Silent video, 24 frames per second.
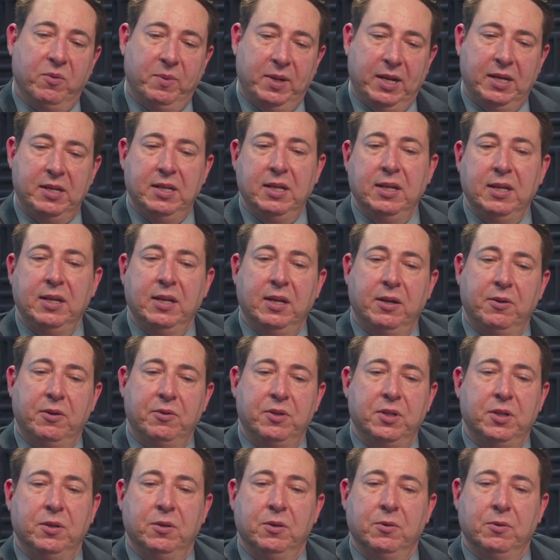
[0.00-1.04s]
but I did go
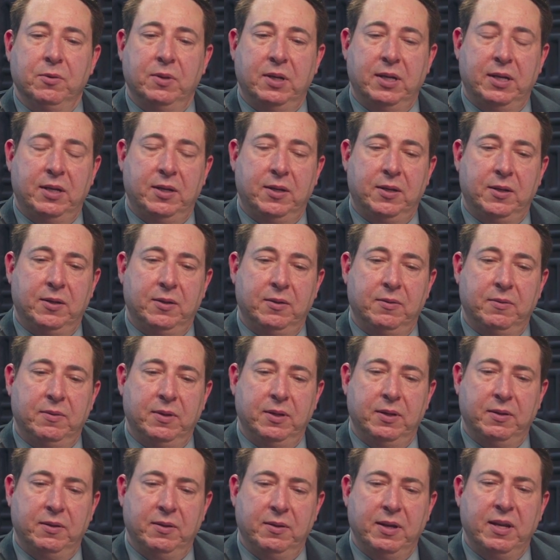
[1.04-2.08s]
to
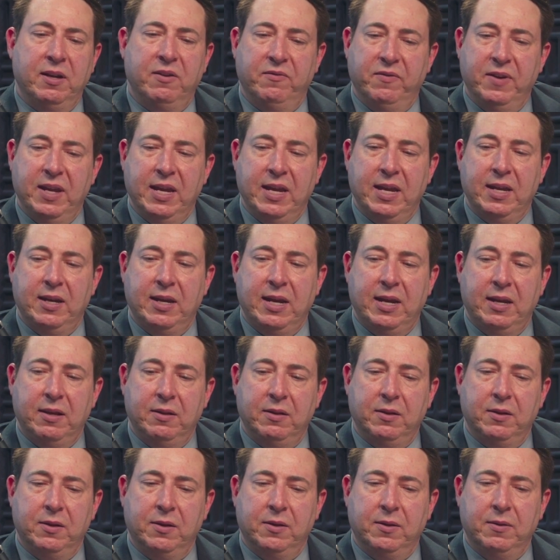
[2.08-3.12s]
an event at
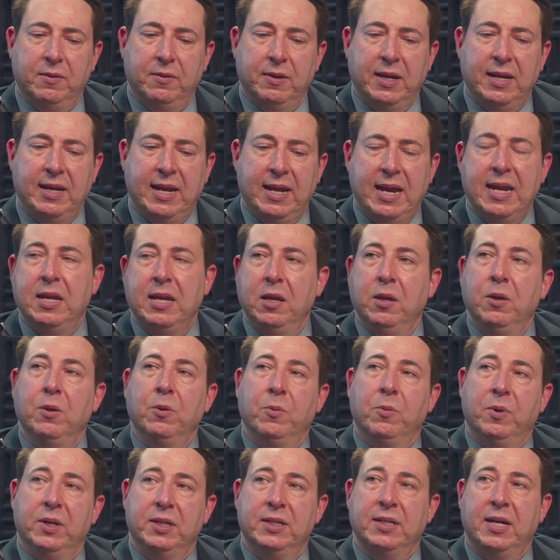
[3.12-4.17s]
AU
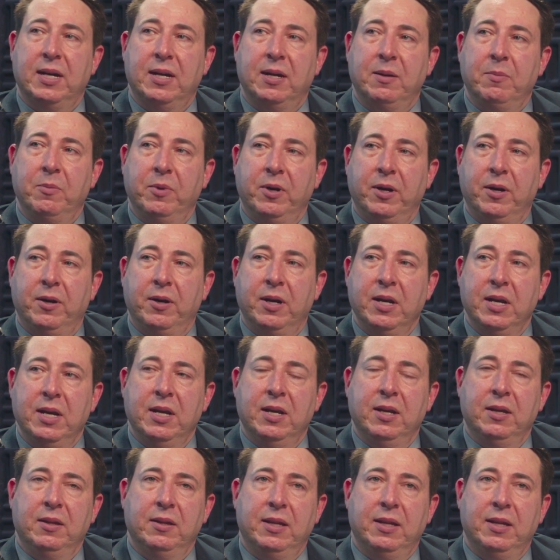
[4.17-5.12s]
one time where